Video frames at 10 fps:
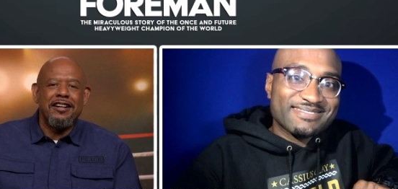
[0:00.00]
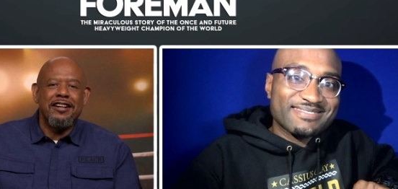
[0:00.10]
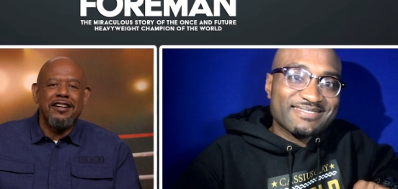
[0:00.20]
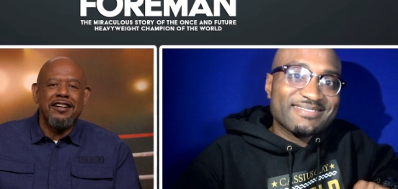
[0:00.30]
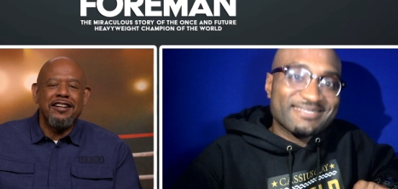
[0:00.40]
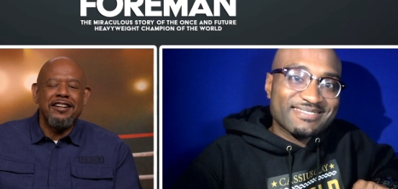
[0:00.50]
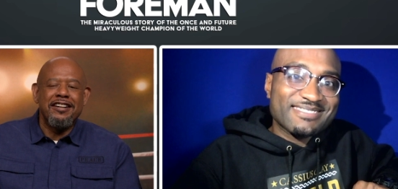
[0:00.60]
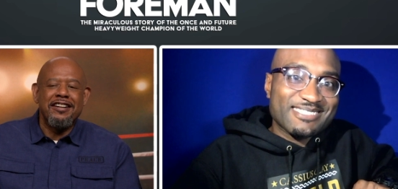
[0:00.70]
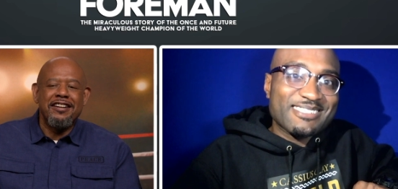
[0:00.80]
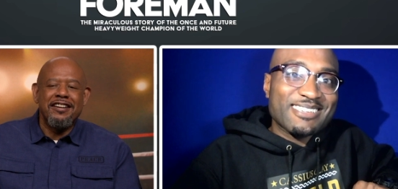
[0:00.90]
Speaker 1: on
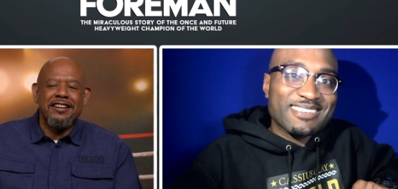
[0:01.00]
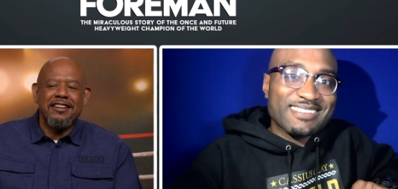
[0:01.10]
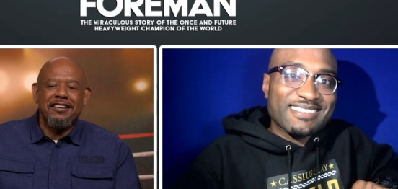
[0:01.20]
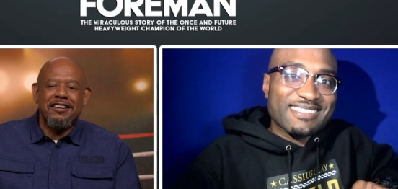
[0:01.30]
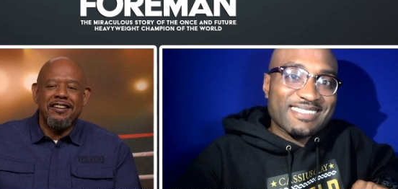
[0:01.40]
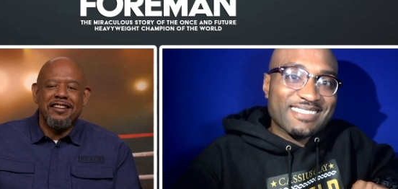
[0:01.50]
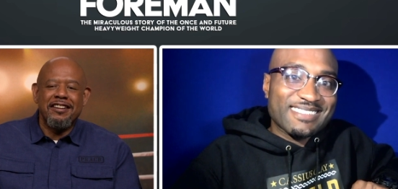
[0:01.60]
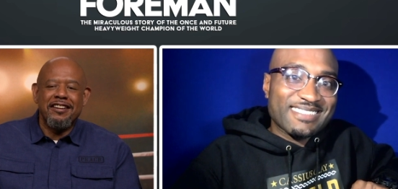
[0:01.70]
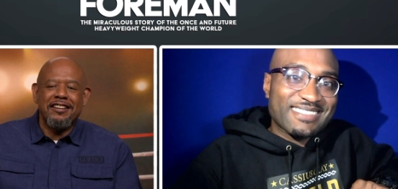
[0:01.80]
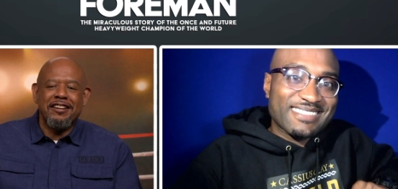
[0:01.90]
uh
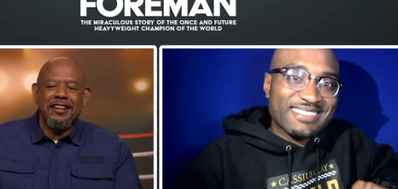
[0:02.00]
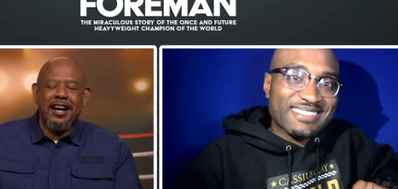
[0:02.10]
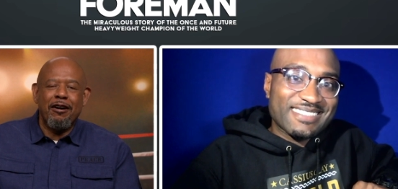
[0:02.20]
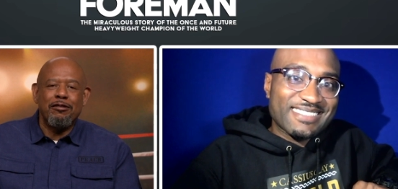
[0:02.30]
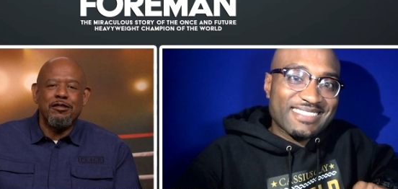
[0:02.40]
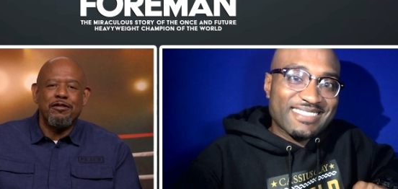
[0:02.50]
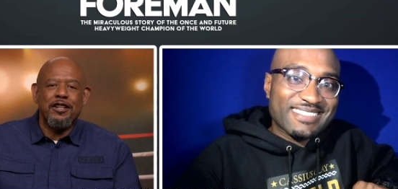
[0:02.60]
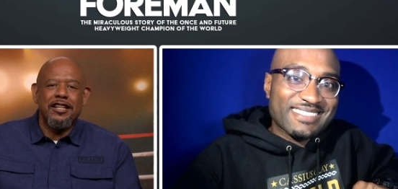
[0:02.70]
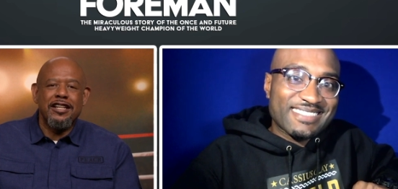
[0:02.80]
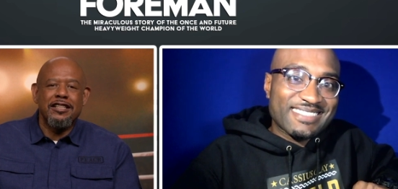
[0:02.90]
on on on
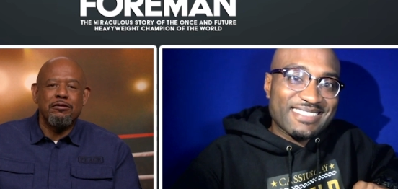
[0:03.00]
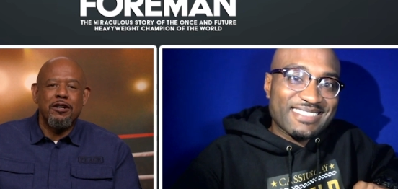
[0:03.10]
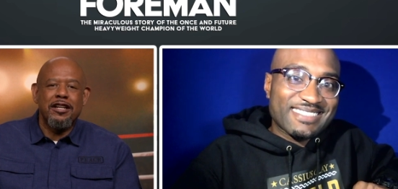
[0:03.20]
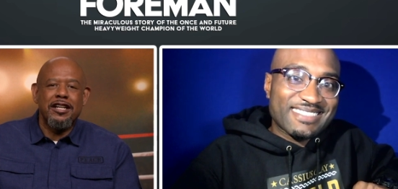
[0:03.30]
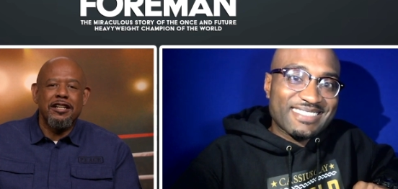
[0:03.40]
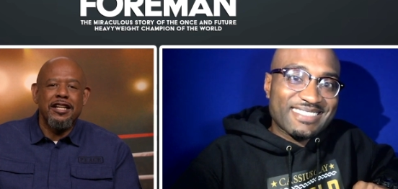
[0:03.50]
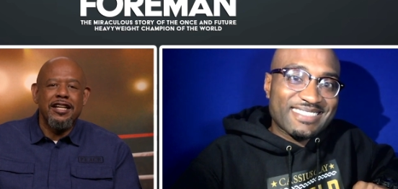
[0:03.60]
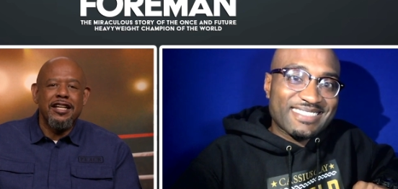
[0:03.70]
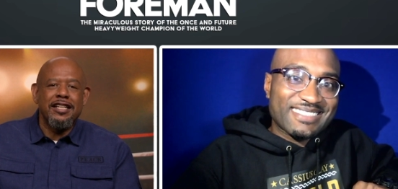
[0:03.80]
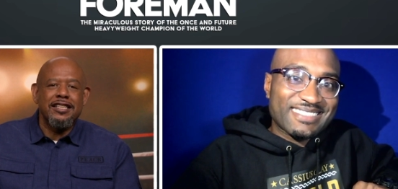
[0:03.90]
how I was feeling as well,
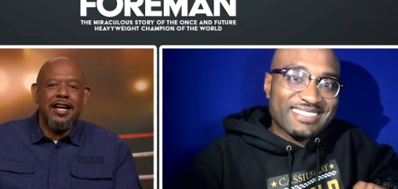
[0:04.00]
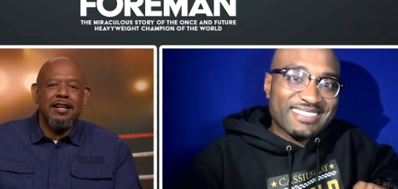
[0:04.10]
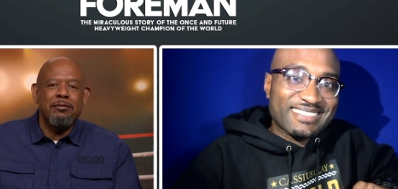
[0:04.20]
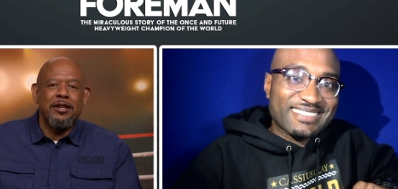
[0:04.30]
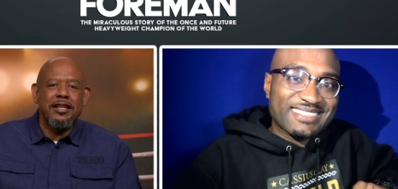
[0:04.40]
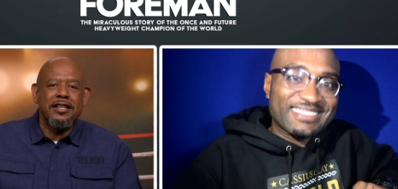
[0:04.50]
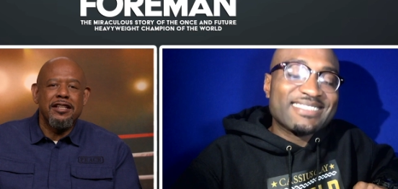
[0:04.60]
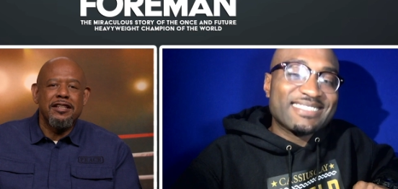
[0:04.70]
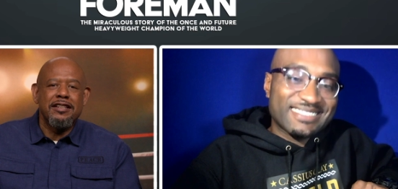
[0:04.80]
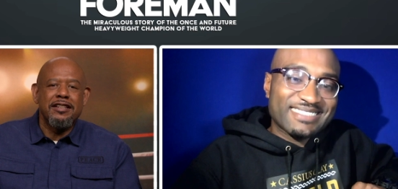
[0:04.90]
and it excited
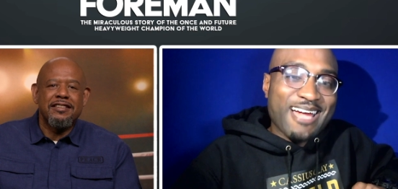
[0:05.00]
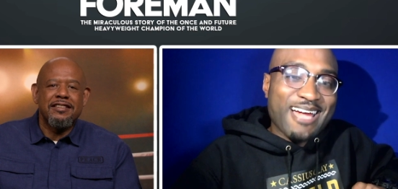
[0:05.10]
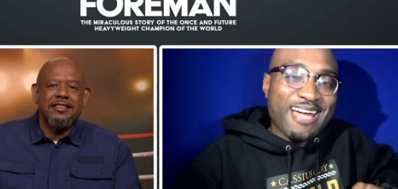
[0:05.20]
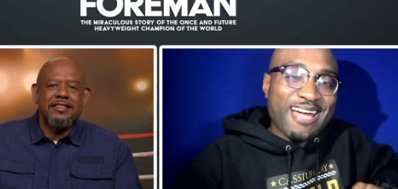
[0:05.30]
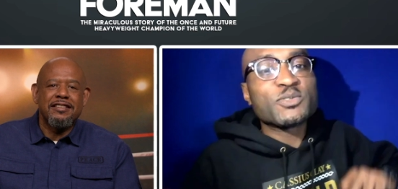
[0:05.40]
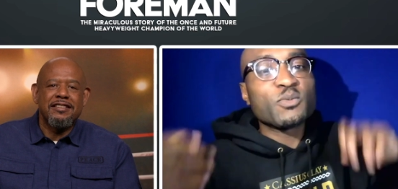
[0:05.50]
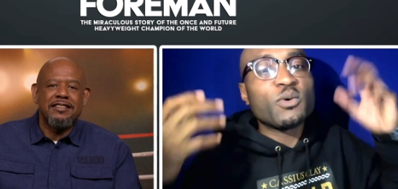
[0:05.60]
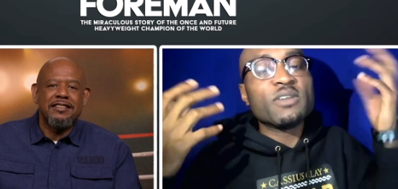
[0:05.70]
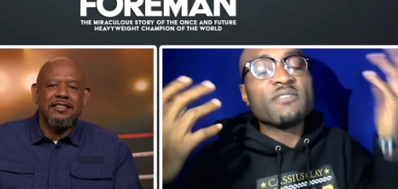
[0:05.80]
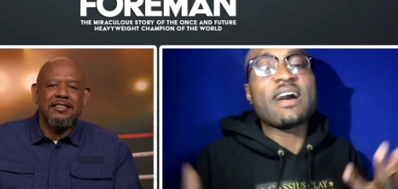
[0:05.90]
me.
Speaker 2: Absolutely. And
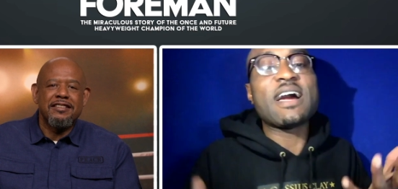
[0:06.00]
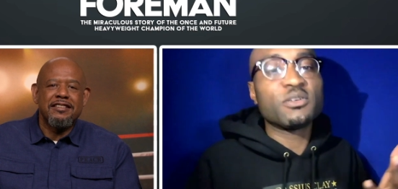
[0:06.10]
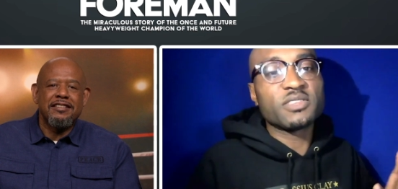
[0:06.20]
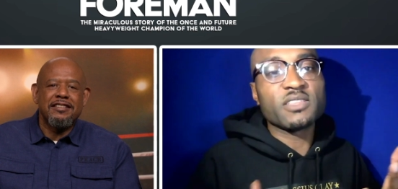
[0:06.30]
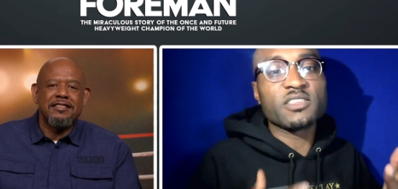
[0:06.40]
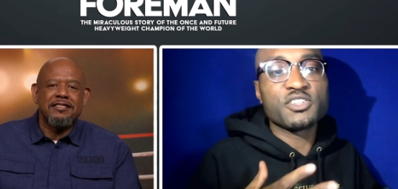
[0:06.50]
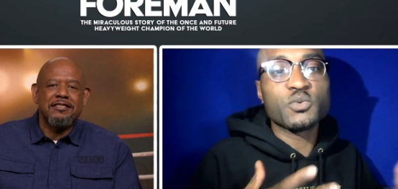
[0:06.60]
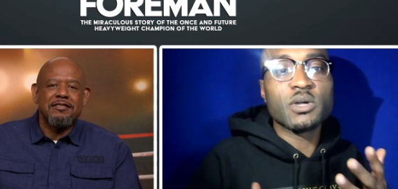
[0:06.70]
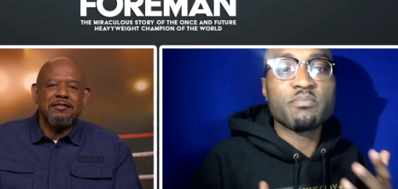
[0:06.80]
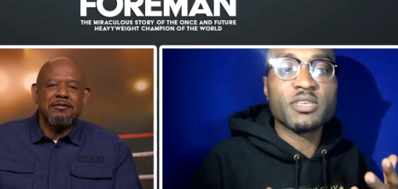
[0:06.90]
what's one final thing that
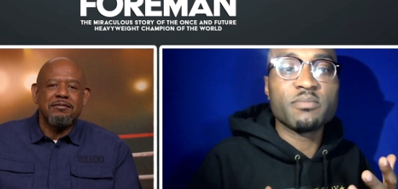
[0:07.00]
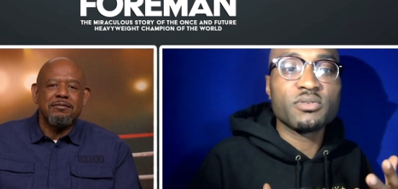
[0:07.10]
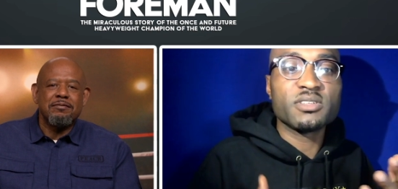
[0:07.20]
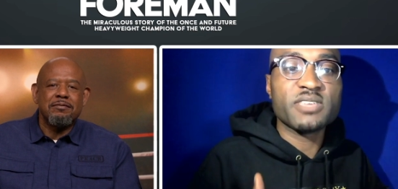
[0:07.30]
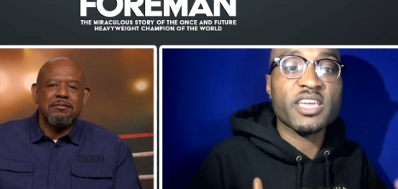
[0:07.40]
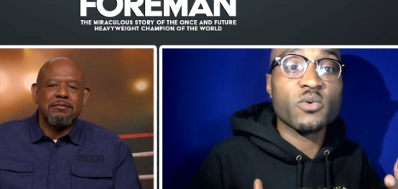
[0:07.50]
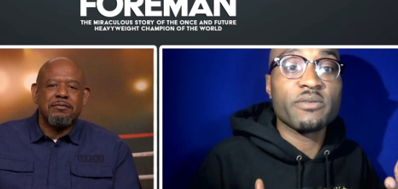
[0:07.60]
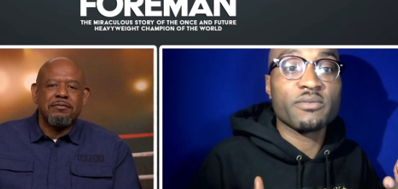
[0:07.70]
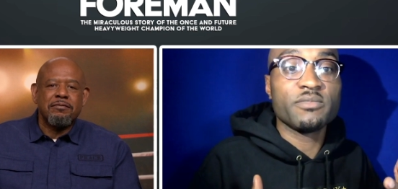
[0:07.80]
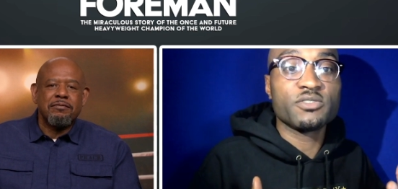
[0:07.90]
you want people to take away
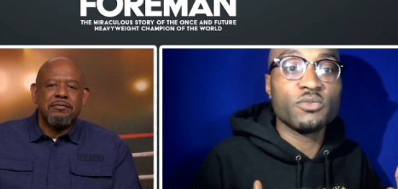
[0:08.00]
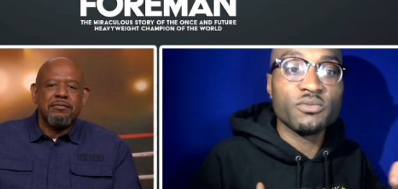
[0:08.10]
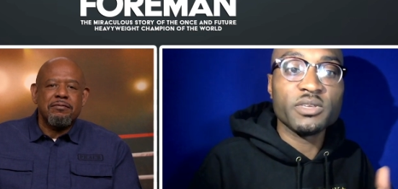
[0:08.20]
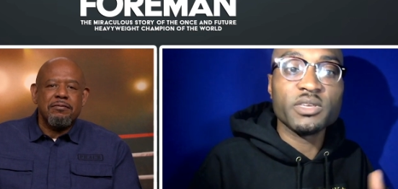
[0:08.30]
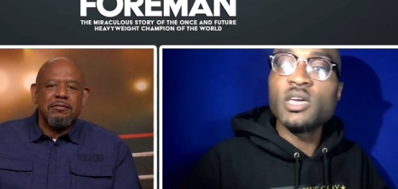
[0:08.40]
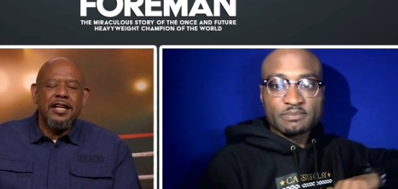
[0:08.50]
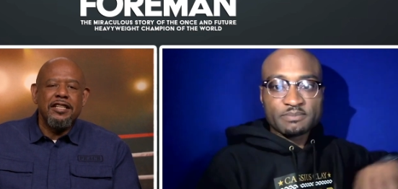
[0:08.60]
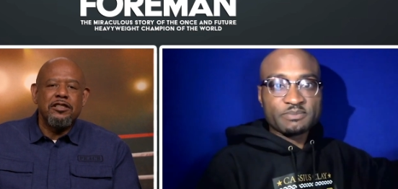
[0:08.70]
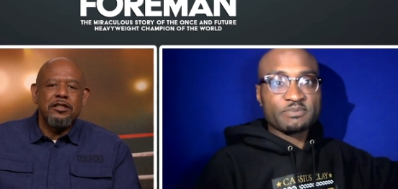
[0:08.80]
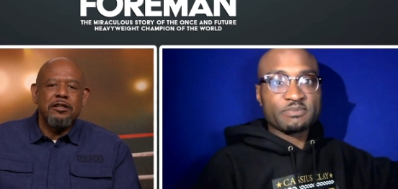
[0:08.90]
from this movie?
Speaker 1: I
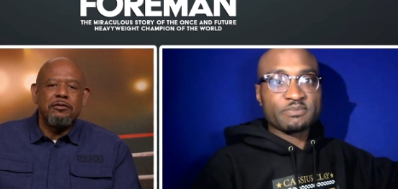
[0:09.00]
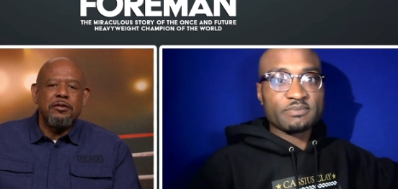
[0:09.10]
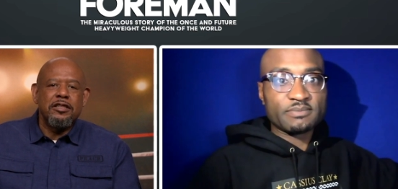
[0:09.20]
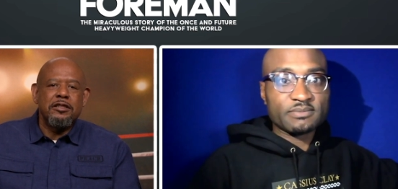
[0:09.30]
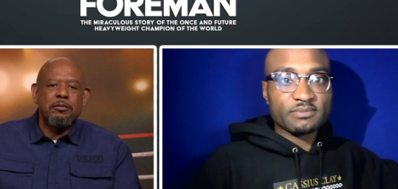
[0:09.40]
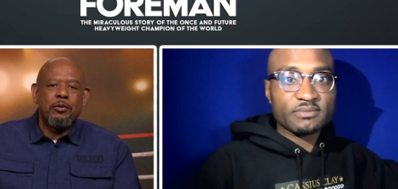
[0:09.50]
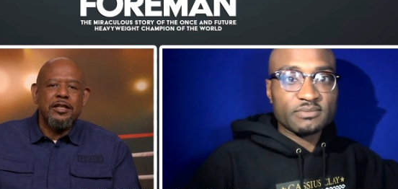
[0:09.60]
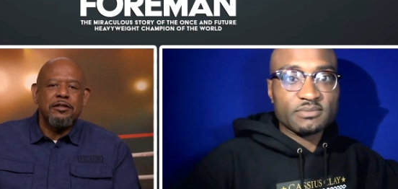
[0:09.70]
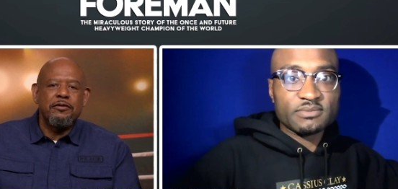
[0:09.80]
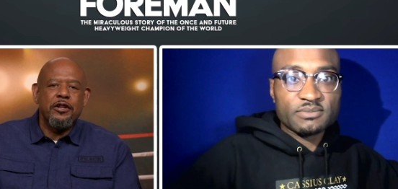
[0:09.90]
think the angel of,
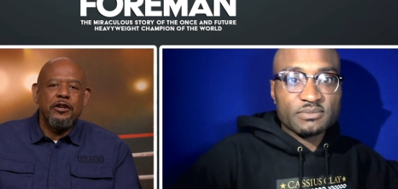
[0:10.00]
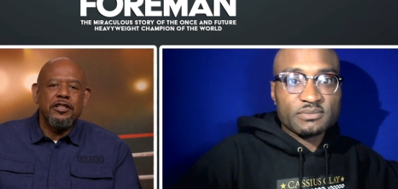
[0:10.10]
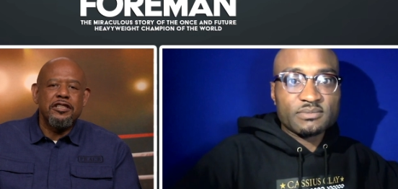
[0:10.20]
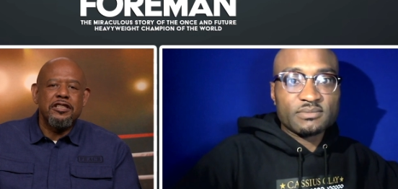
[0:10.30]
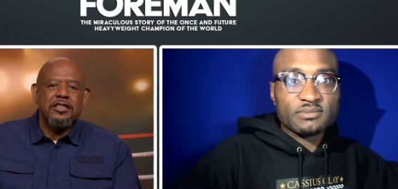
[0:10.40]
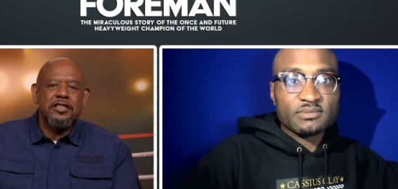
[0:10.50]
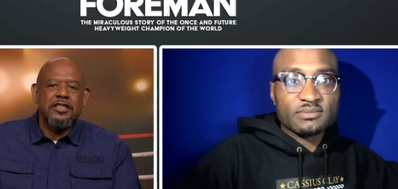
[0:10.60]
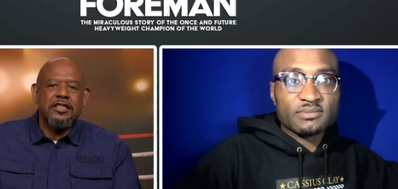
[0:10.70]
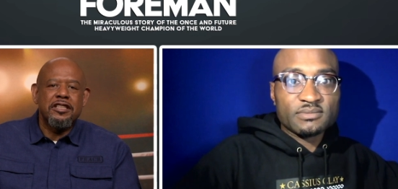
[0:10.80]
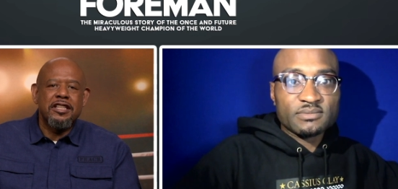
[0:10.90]
is
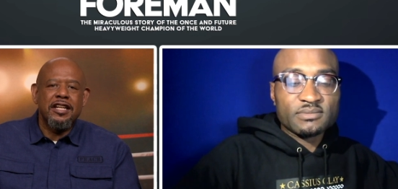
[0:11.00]
perseverance.